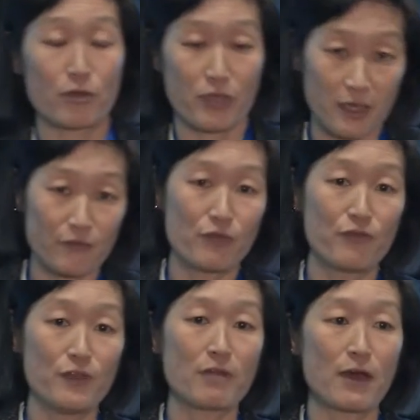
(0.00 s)
Think of the
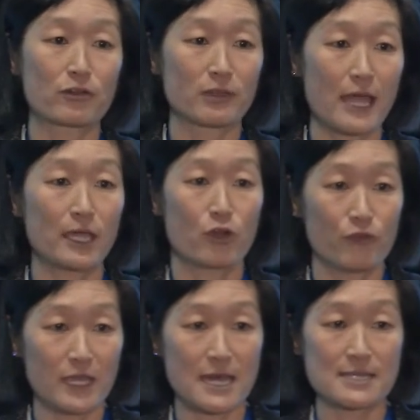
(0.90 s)
vRouter like
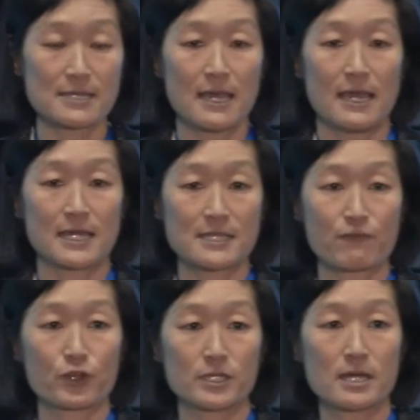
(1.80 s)
OVS, except
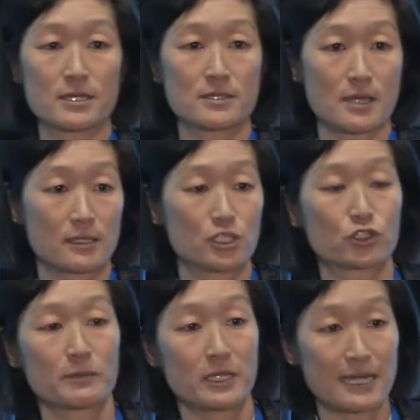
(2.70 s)
for it does
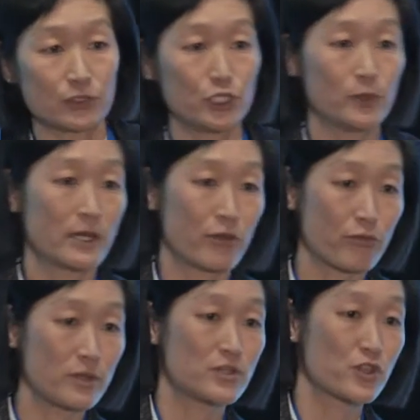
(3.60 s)
distributed L2 and
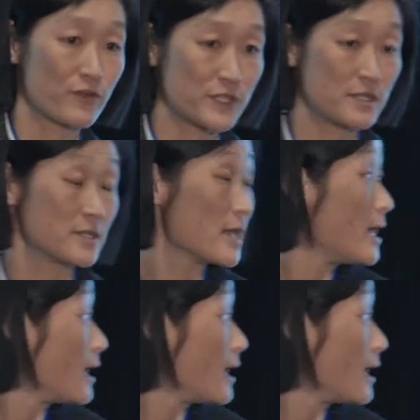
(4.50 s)
L3 services.